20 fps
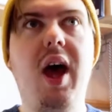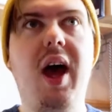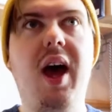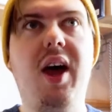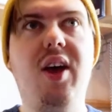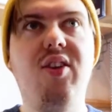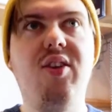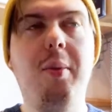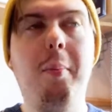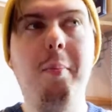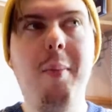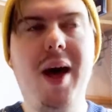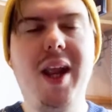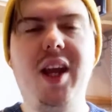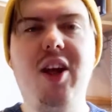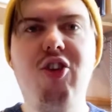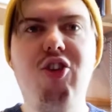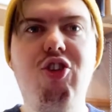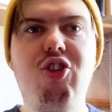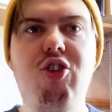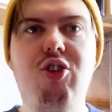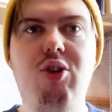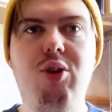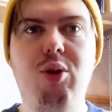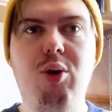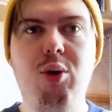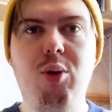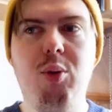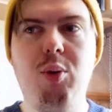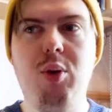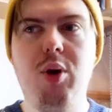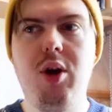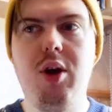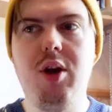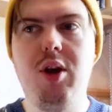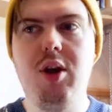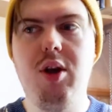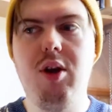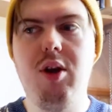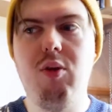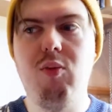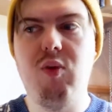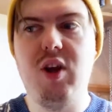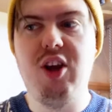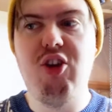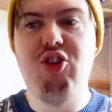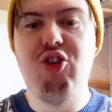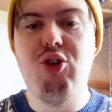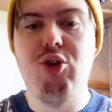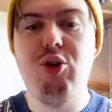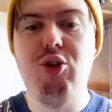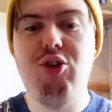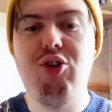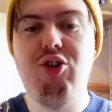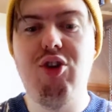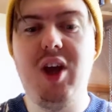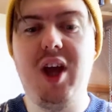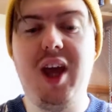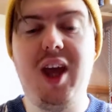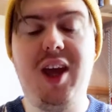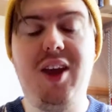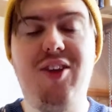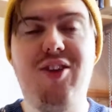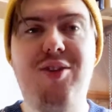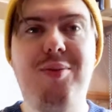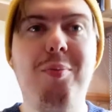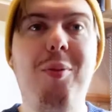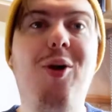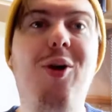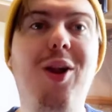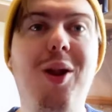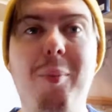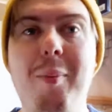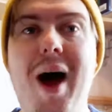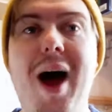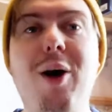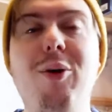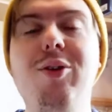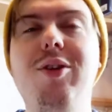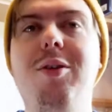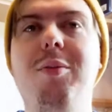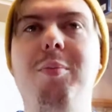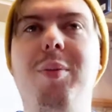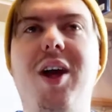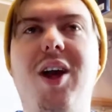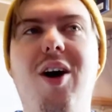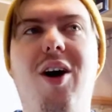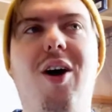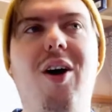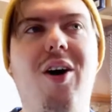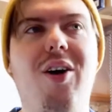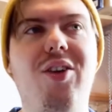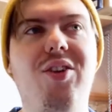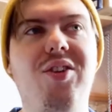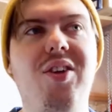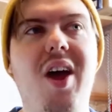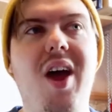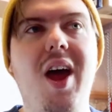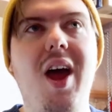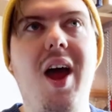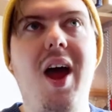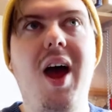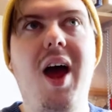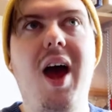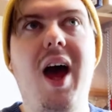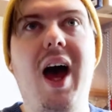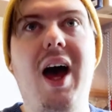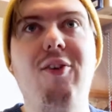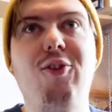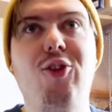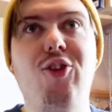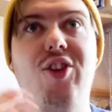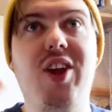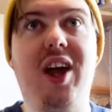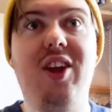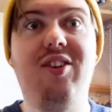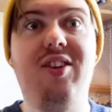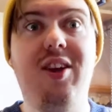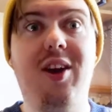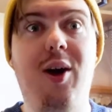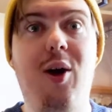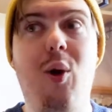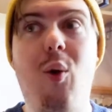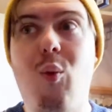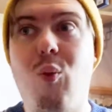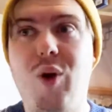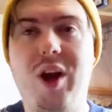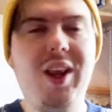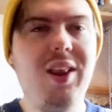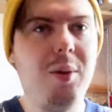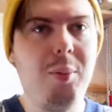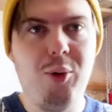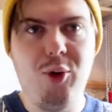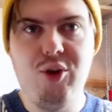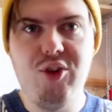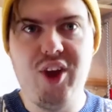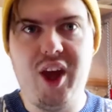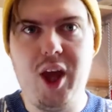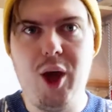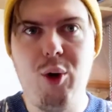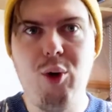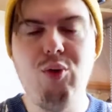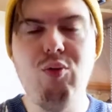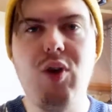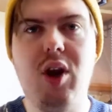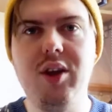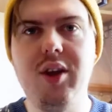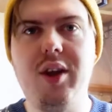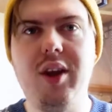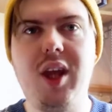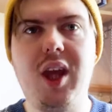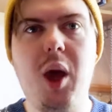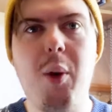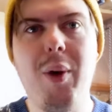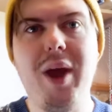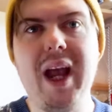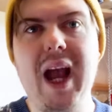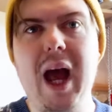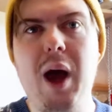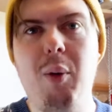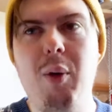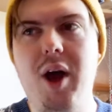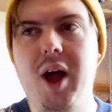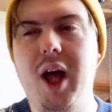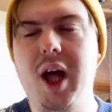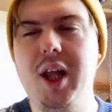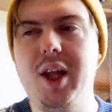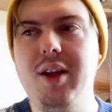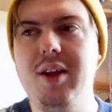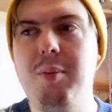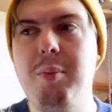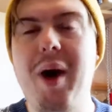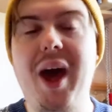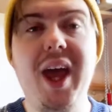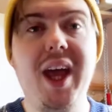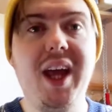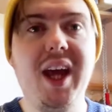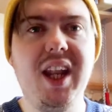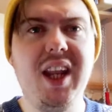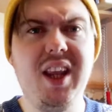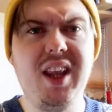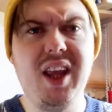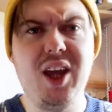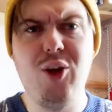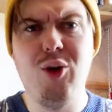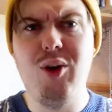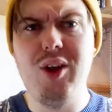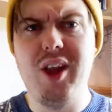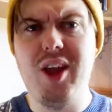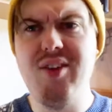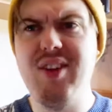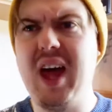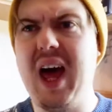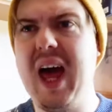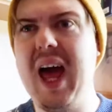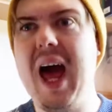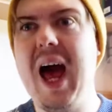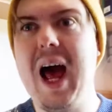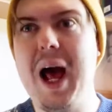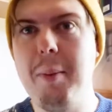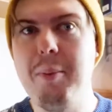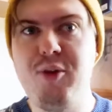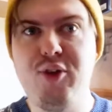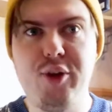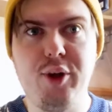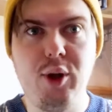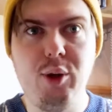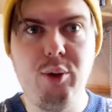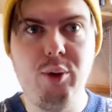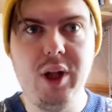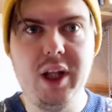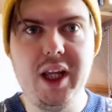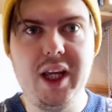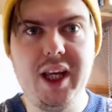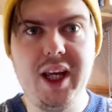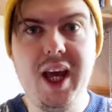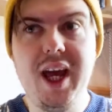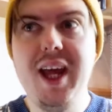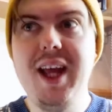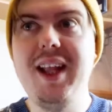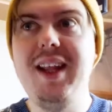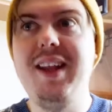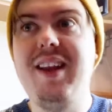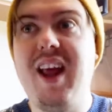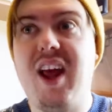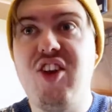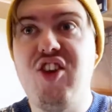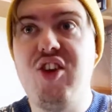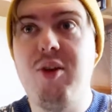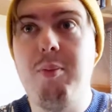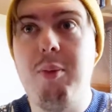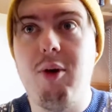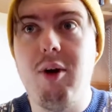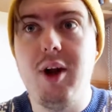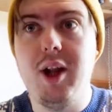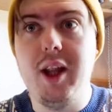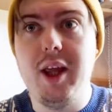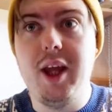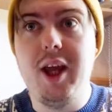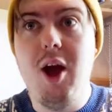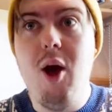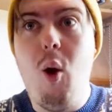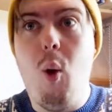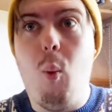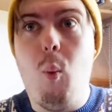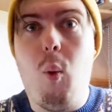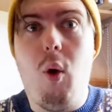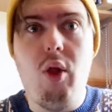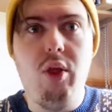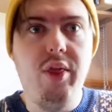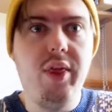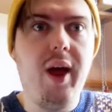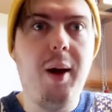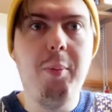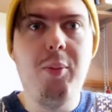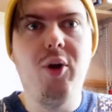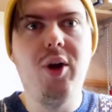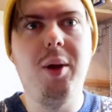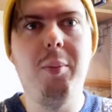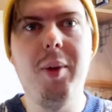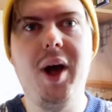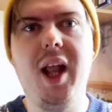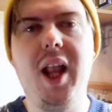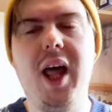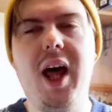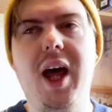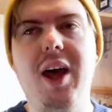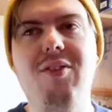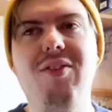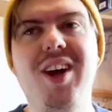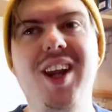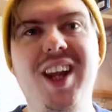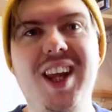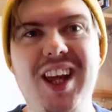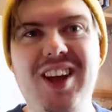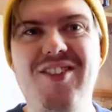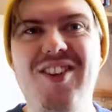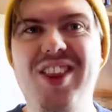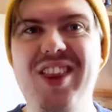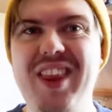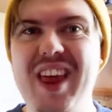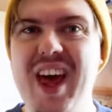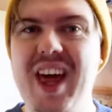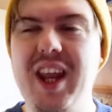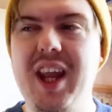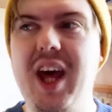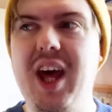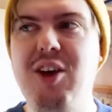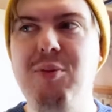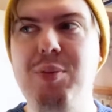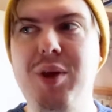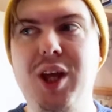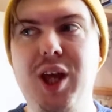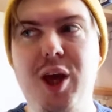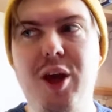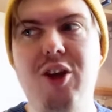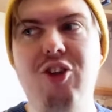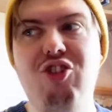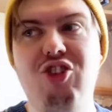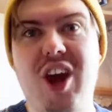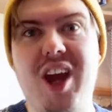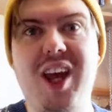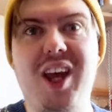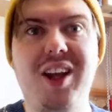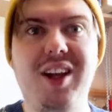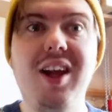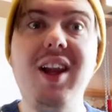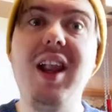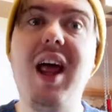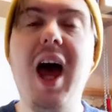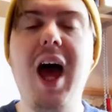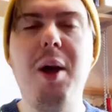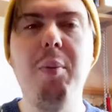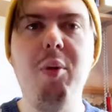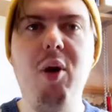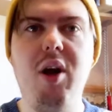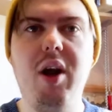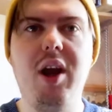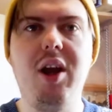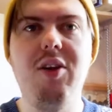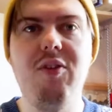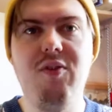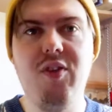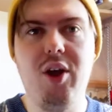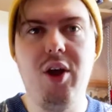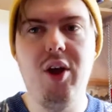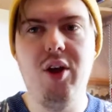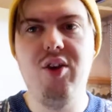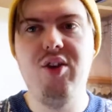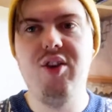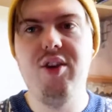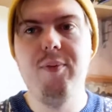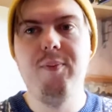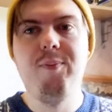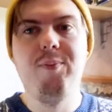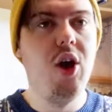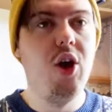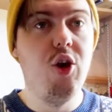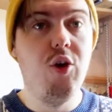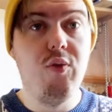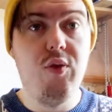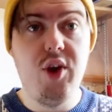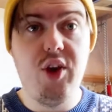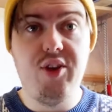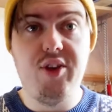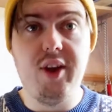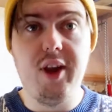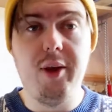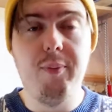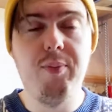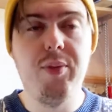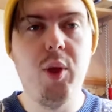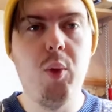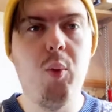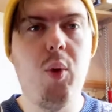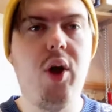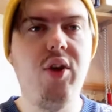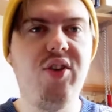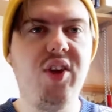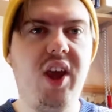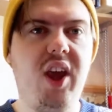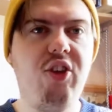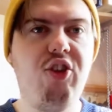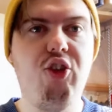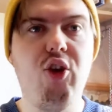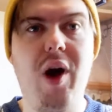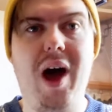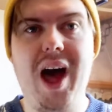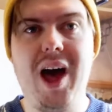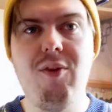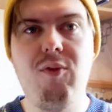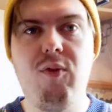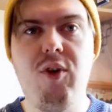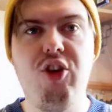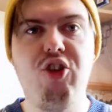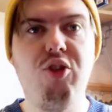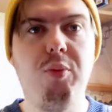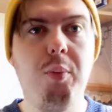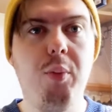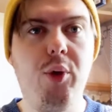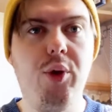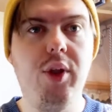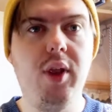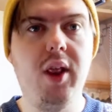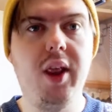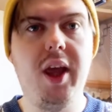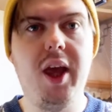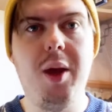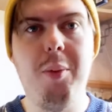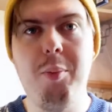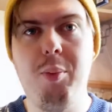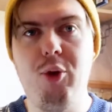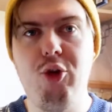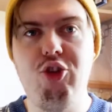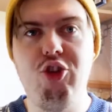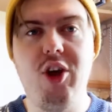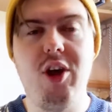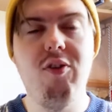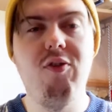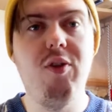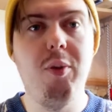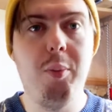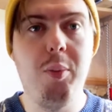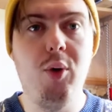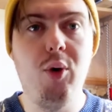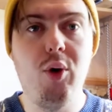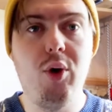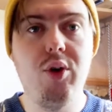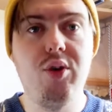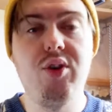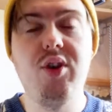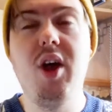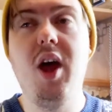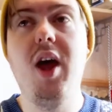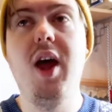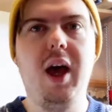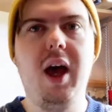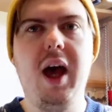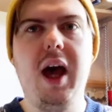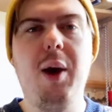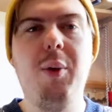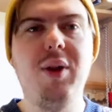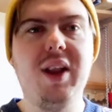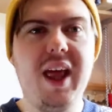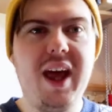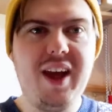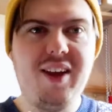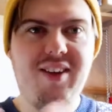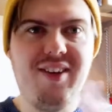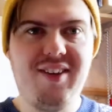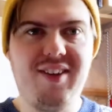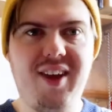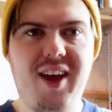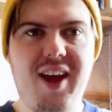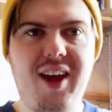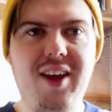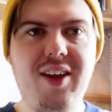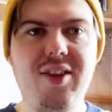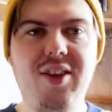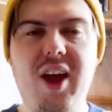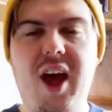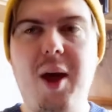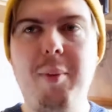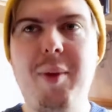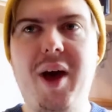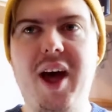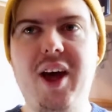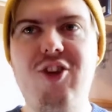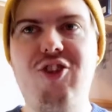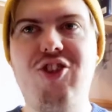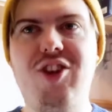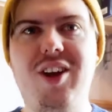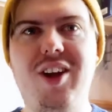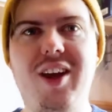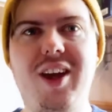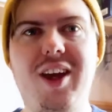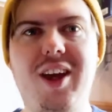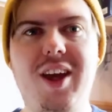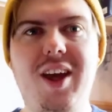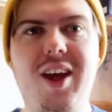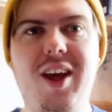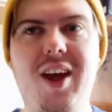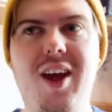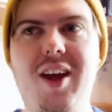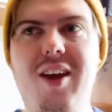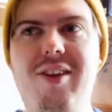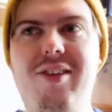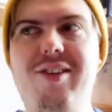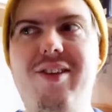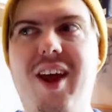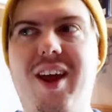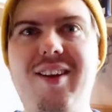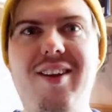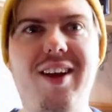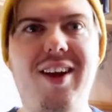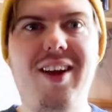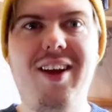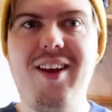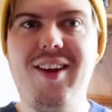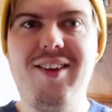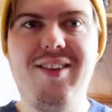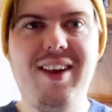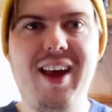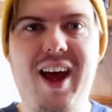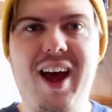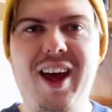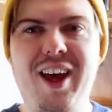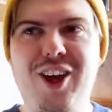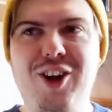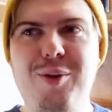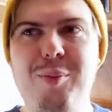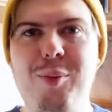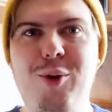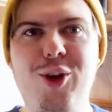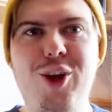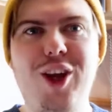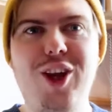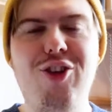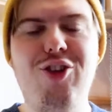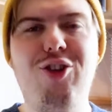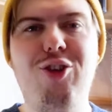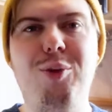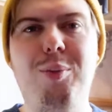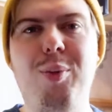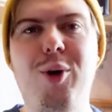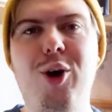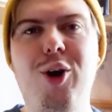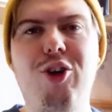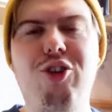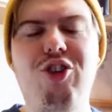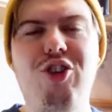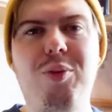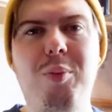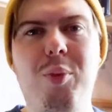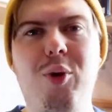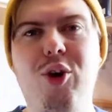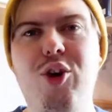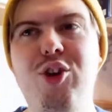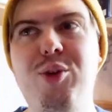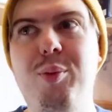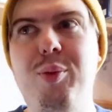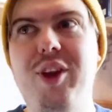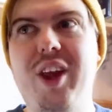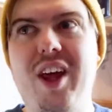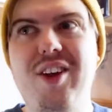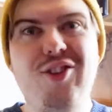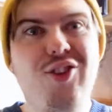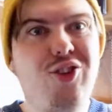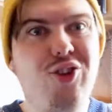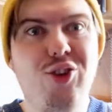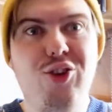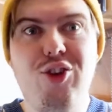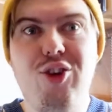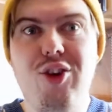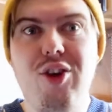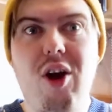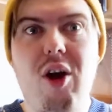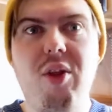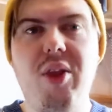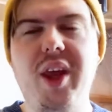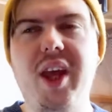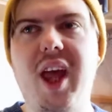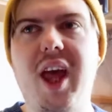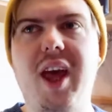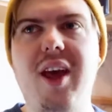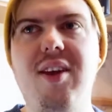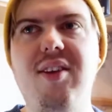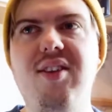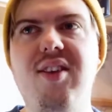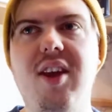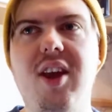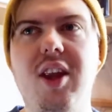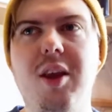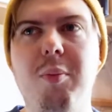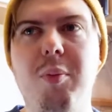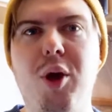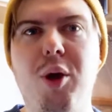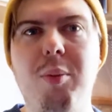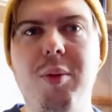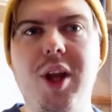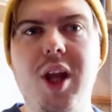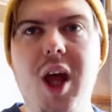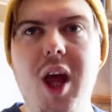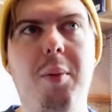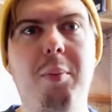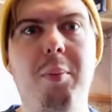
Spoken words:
has managed to reach such a small amount, because I've just had to read the books I own rather than going out and buying anything unless I absolutely, desperately want that book in my life. And even then, I've been checking the library first. Firstly, what is your average monthly budget for books? I would like to say that I'm actually setting aside money to purchase books, but that's just not the case at the moment.